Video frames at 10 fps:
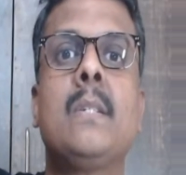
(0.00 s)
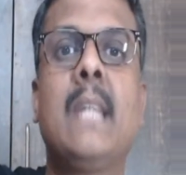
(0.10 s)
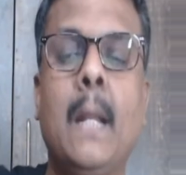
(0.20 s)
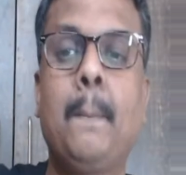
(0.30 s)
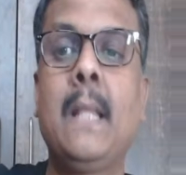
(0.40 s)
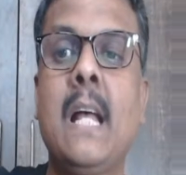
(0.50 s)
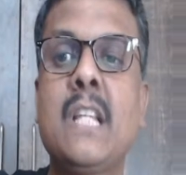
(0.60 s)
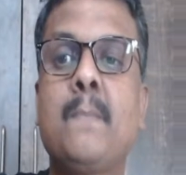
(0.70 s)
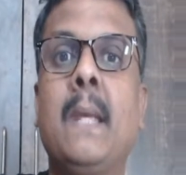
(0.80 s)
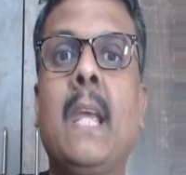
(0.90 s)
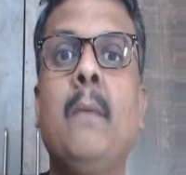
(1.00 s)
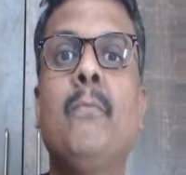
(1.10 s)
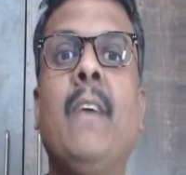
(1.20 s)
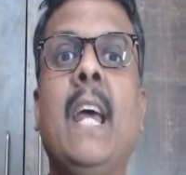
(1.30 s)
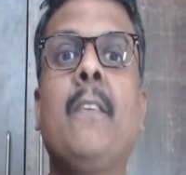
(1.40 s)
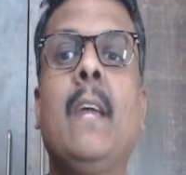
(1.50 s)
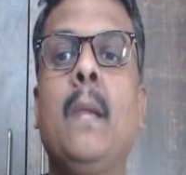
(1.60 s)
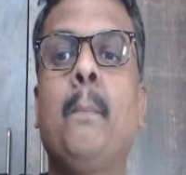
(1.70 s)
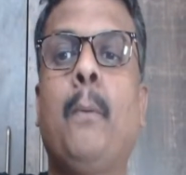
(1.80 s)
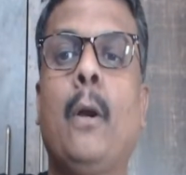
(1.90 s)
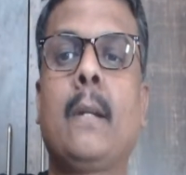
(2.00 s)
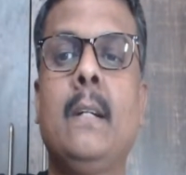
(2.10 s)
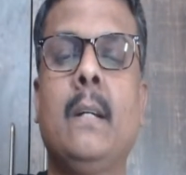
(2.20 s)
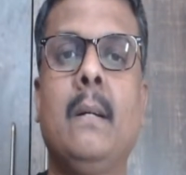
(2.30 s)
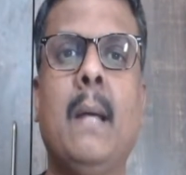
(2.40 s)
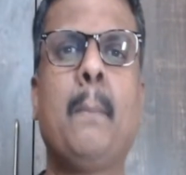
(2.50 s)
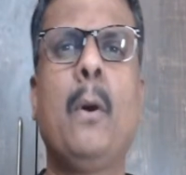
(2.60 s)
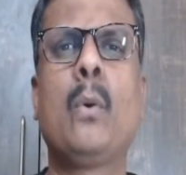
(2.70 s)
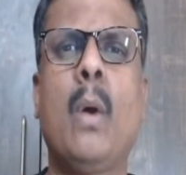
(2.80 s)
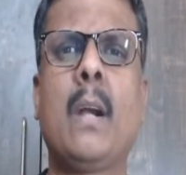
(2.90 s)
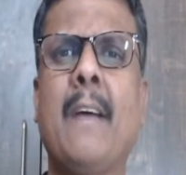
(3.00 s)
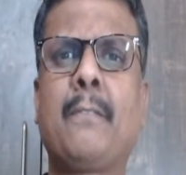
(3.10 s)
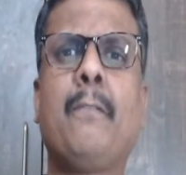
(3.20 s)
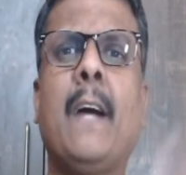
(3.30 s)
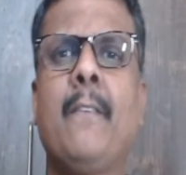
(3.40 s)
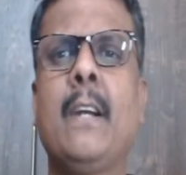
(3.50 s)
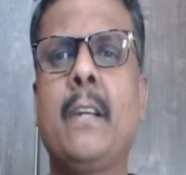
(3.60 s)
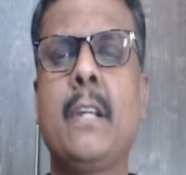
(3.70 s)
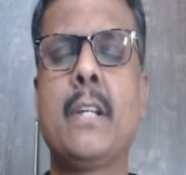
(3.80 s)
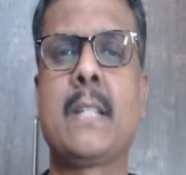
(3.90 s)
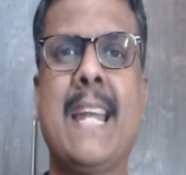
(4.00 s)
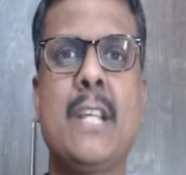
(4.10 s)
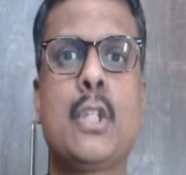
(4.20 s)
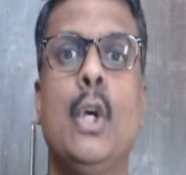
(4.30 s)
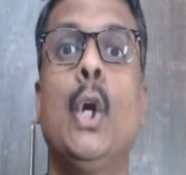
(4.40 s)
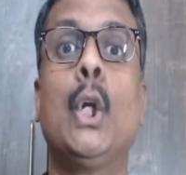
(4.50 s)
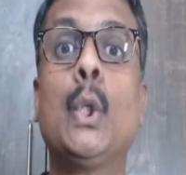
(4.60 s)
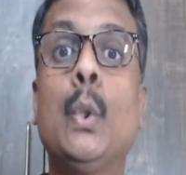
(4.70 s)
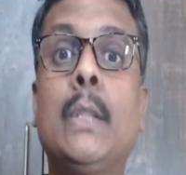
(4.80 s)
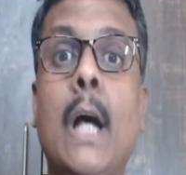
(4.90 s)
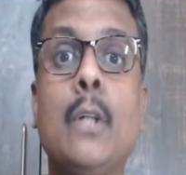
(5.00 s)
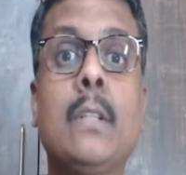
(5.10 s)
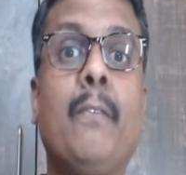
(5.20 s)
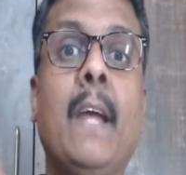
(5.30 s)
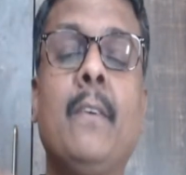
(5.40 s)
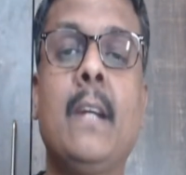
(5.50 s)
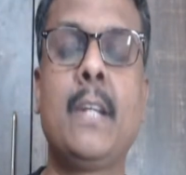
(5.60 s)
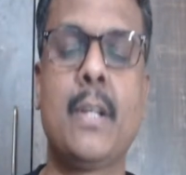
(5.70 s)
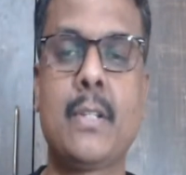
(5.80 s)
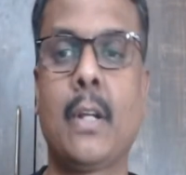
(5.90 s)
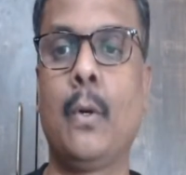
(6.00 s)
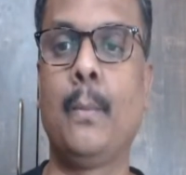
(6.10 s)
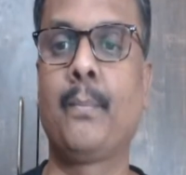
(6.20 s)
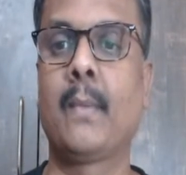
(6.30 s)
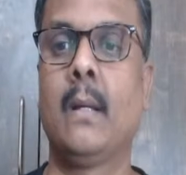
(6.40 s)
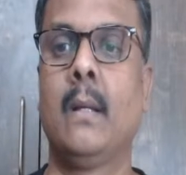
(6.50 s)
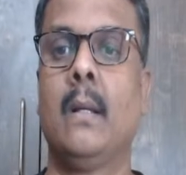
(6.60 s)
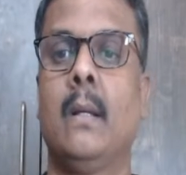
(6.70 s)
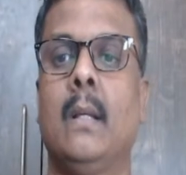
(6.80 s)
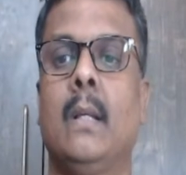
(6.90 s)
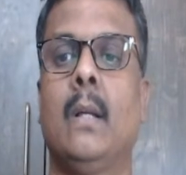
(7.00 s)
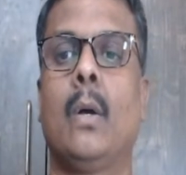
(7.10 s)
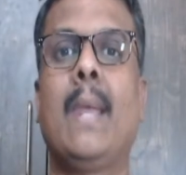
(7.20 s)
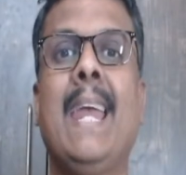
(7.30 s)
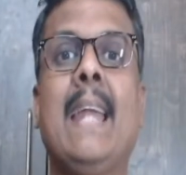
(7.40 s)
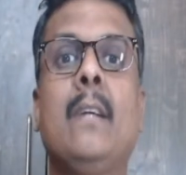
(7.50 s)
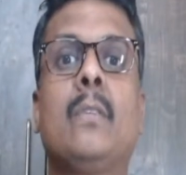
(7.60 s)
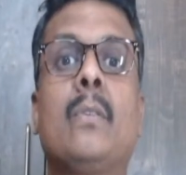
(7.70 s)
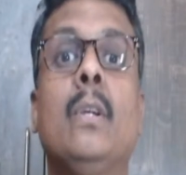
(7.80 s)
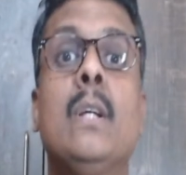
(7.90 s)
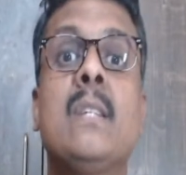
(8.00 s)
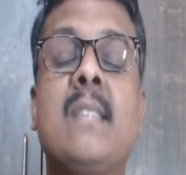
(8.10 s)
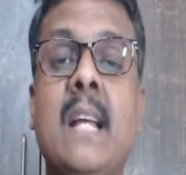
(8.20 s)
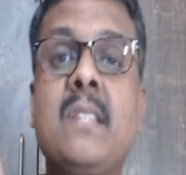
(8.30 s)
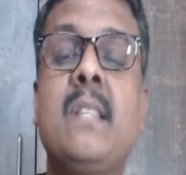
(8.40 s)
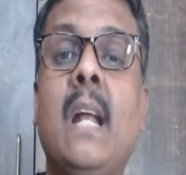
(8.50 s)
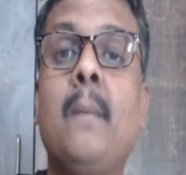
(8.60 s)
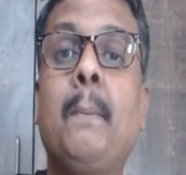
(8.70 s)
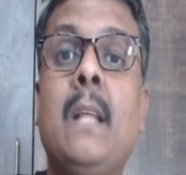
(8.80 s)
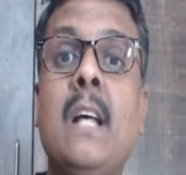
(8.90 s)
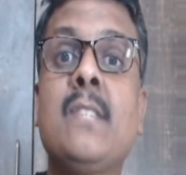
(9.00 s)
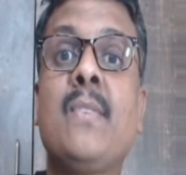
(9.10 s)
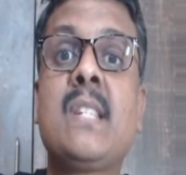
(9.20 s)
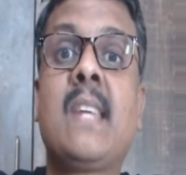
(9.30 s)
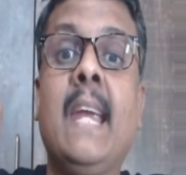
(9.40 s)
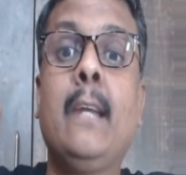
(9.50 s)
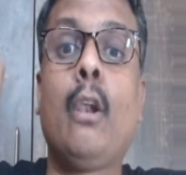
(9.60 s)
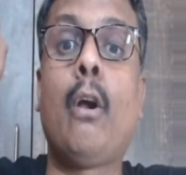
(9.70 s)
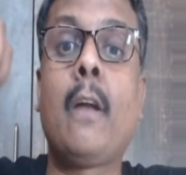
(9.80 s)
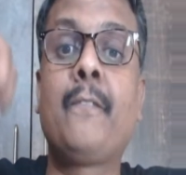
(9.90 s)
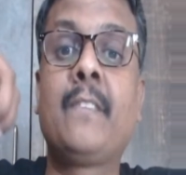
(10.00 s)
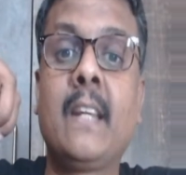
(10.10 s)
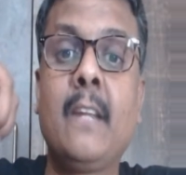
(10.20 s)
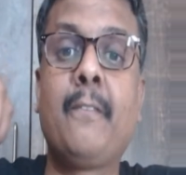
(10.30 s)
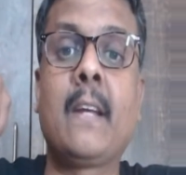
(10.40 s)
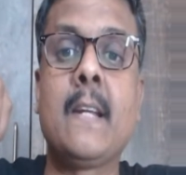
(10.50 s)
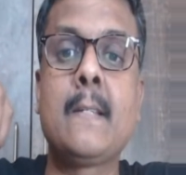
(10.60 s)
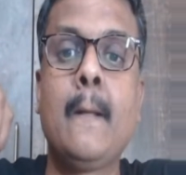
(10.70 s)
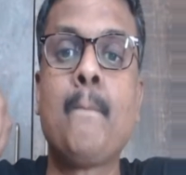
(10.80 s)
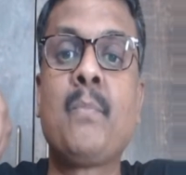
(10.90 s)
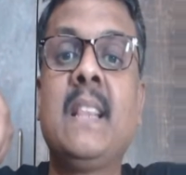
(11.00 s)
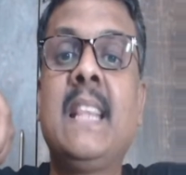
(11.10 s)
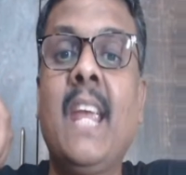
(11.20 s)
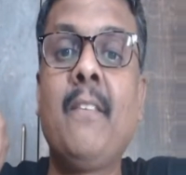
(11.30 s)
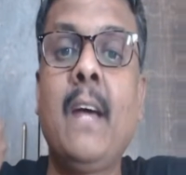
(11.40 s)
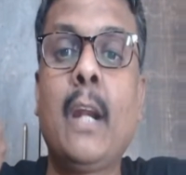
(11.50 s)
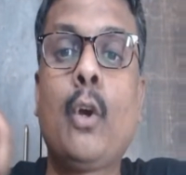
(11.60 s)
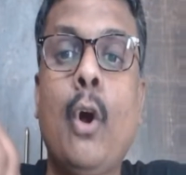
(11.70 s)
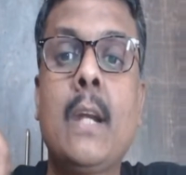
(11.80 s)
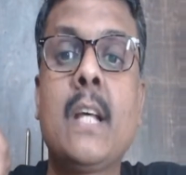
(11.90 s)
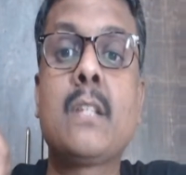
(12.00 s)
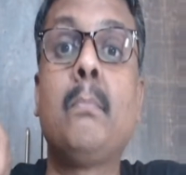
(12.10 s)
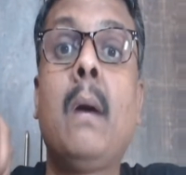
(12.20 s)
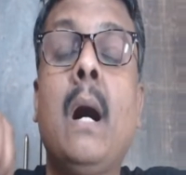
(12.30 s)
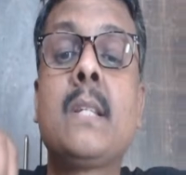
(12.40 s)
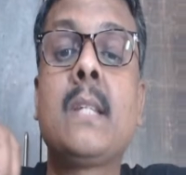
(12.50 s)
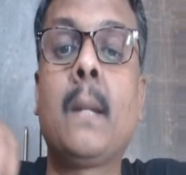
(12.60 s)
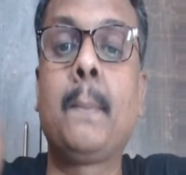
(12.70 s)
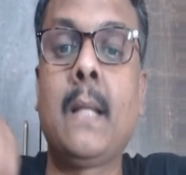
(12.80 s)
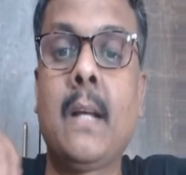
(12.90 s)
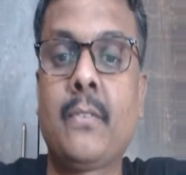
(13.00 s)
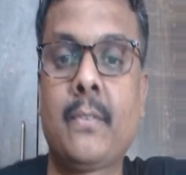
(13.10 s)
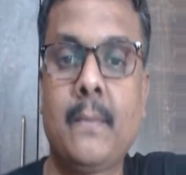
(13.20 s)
Janapadas became very, very important. About what? After 500 years, that is 2,500 years ago. Okay, and such Janapadas which gained a lot of significance, they were called as Mahajanapadas.